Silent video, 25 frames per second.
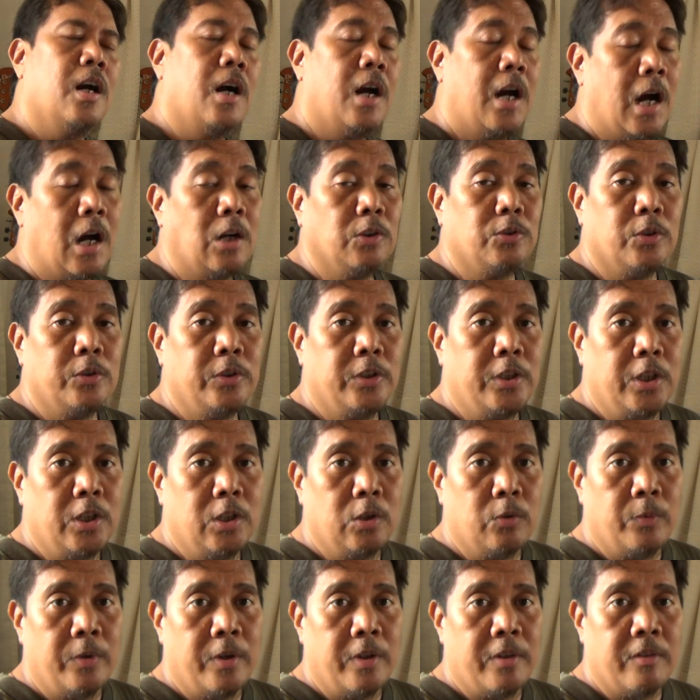How to
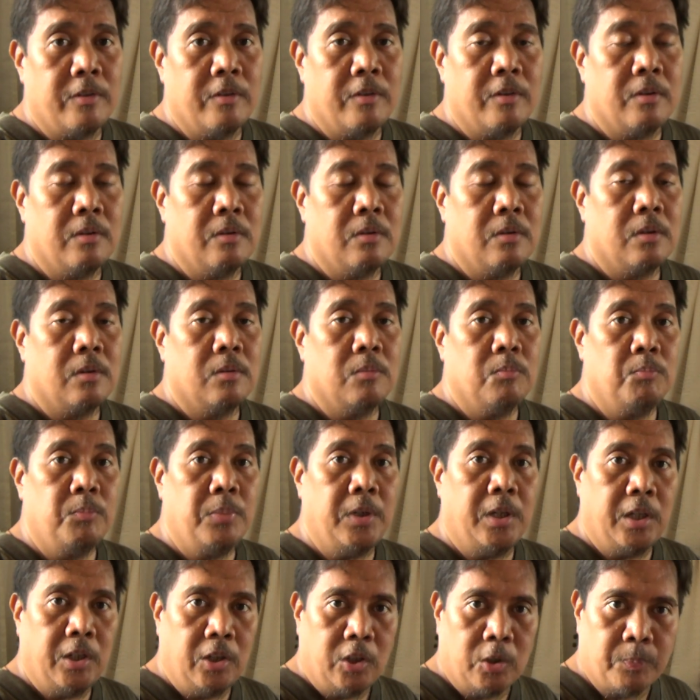deal with
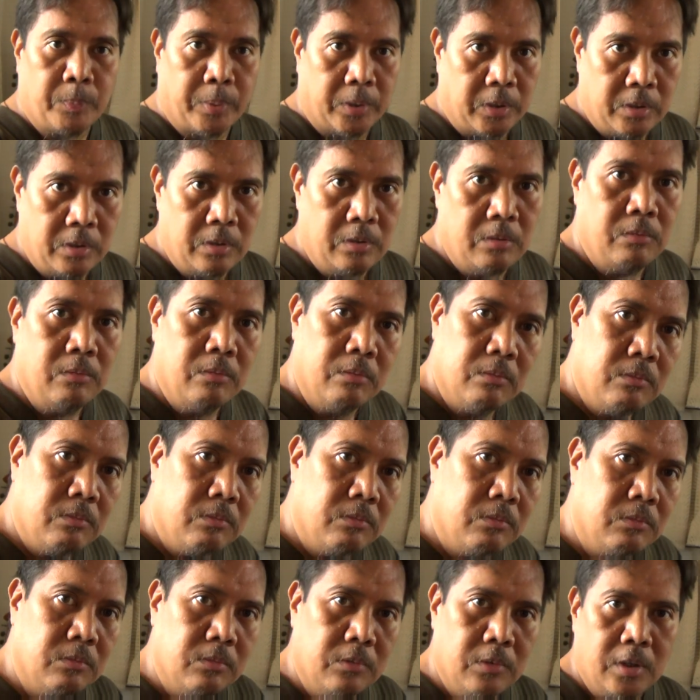being spurned
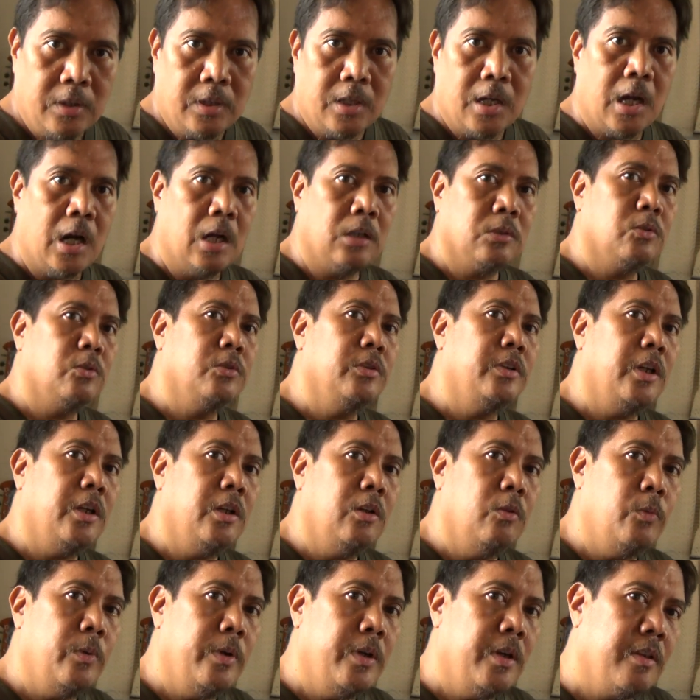and how to
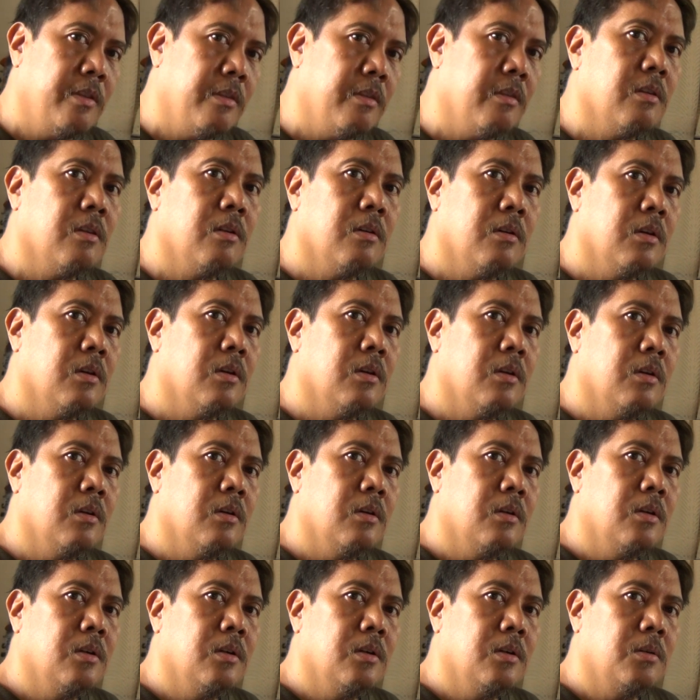deal with
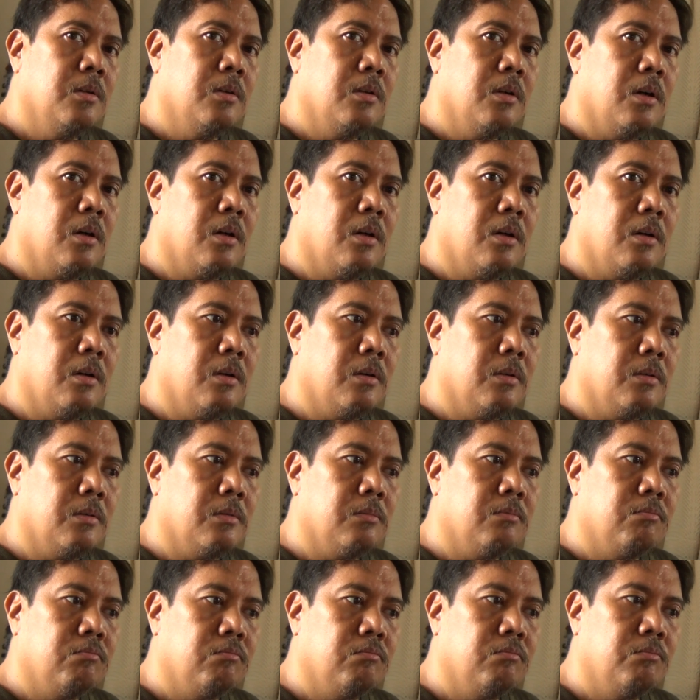
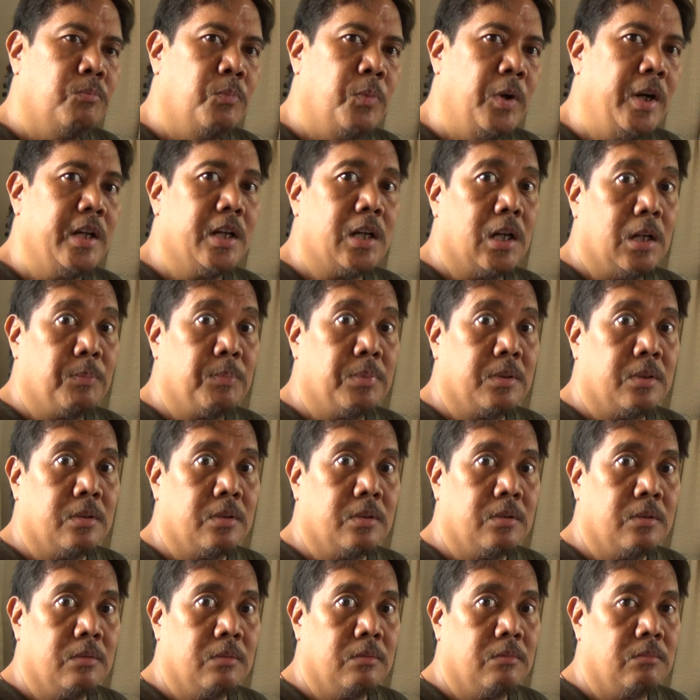uh,
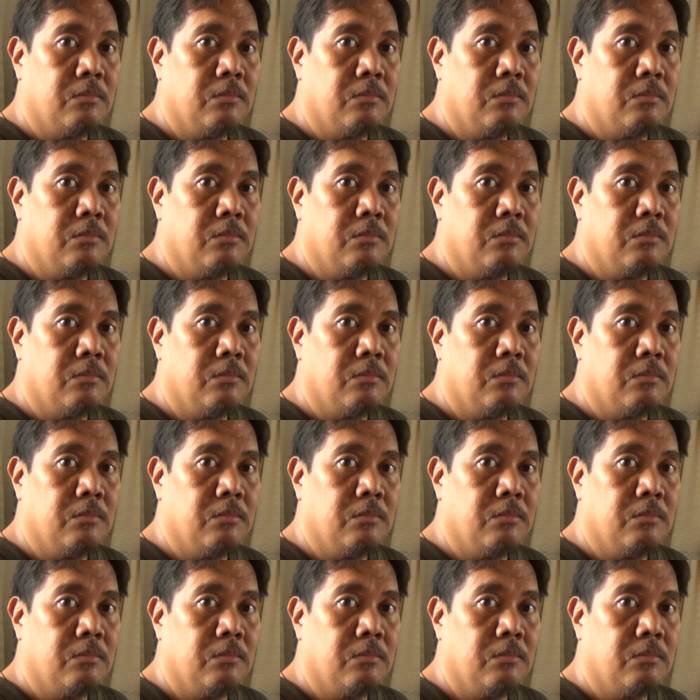breakups.